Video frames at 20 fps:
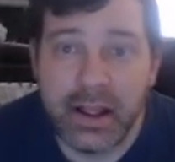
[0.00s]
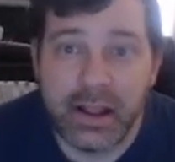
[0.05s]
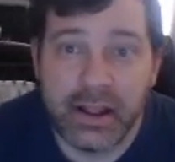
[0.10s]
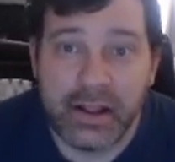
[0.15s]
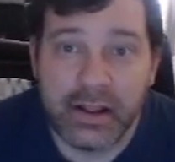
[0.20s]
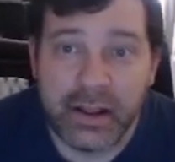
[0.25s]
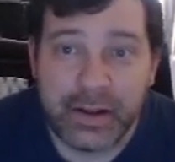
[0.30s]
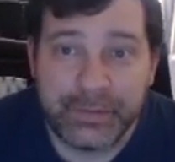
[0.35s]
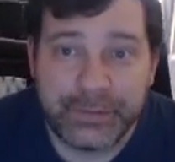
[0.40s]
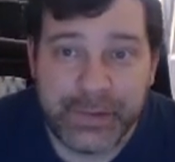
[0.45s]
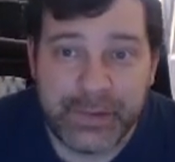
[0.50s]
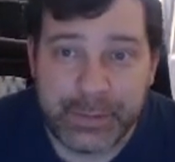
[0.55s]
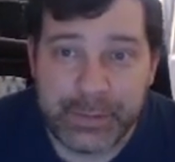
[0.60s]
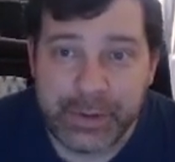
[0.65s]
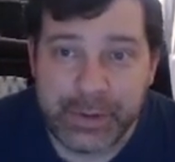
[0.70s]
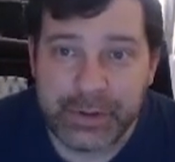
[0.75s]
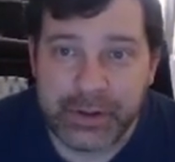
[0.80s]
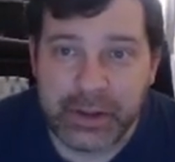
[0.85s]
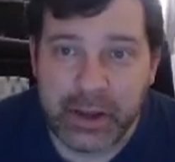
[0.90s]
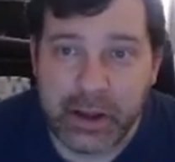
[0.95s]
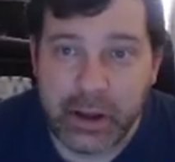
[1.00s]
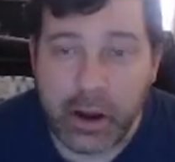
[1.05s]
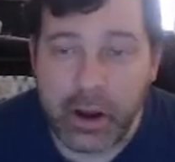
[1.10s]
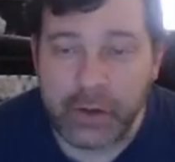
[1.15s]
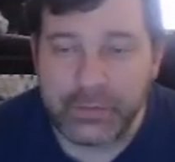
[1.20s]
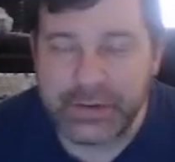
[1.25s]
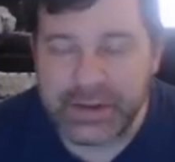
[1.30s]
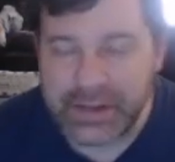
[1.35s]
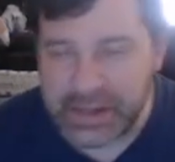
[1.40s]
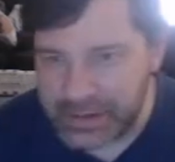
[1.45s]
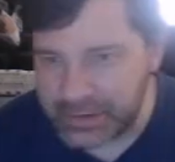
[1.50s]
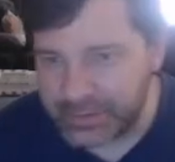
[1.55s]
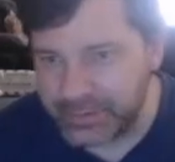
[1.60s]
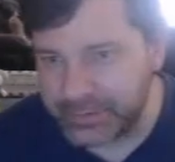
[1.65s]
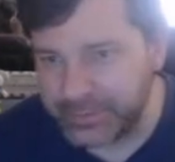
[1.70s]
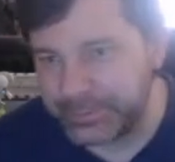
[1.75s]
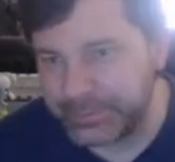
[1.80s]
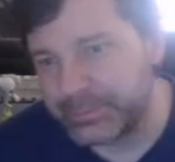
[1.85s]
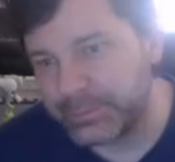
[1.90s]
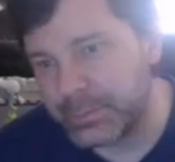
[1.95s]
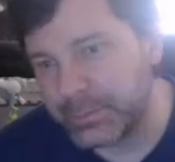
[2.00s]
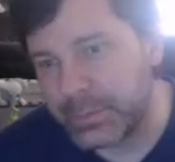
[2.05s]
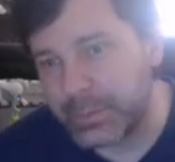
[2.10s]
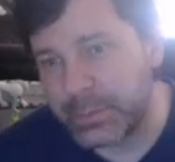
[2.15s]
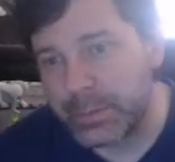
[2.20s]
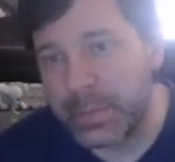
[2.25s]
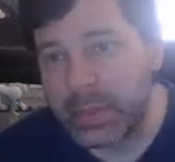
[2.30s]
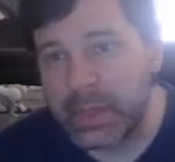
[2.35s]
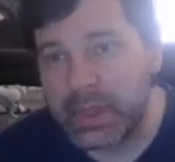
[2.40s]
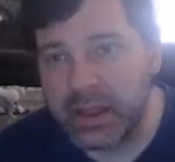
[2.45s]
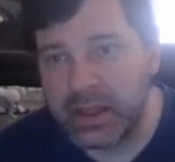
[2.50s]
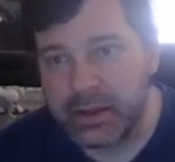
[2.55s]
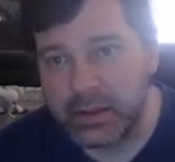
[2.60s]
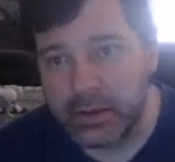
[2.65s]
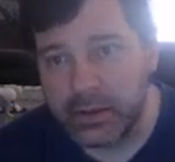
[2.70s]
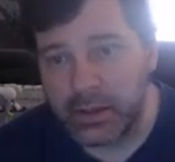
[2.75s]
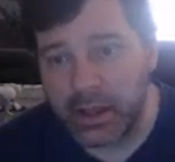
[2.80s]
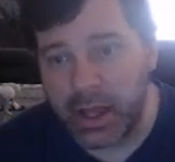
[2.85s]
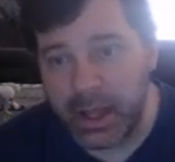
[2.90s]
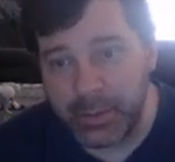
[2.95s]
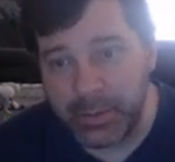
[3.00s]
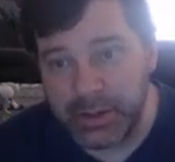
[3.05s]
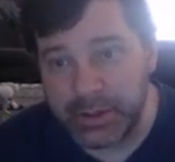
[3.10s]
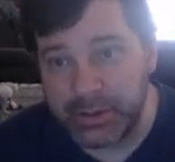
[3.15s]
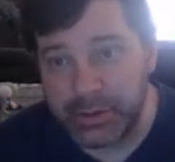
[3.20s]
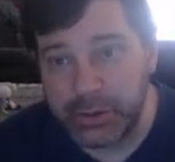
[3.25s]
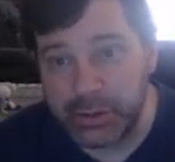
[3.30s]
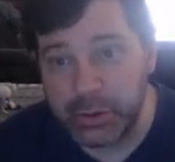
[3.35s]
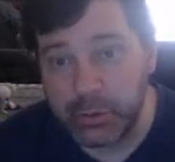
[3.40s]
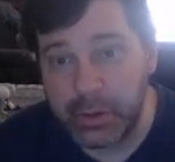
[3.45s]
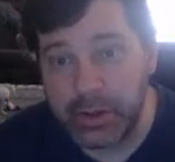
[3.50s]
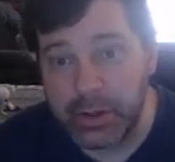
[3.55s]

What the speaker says: Livio the Cacophony. I mean, a 2/1